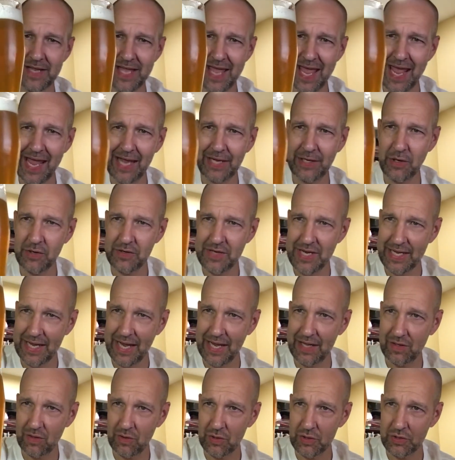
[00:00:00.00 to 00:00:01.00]
can, you take a
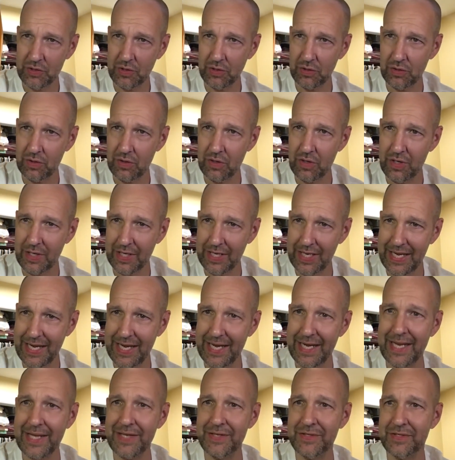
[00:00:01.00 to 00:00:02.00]
closer look,
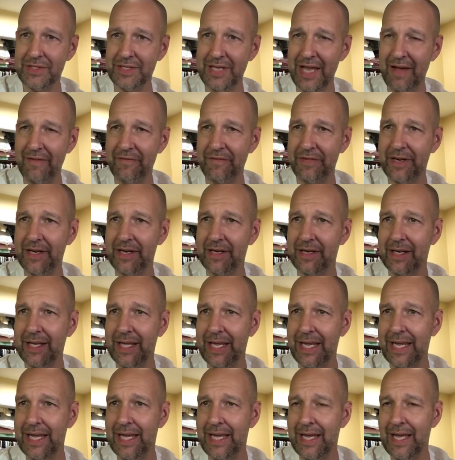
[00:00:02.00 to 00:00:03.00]
it is
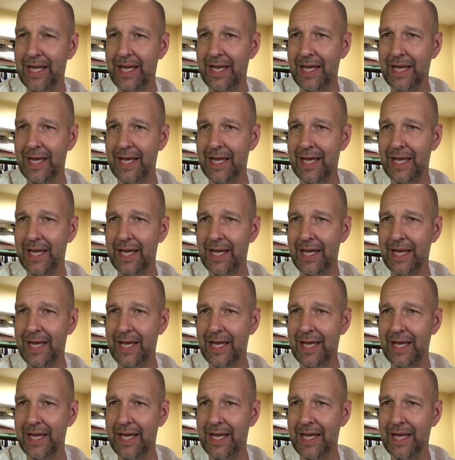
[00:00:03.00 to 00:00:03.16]
definitely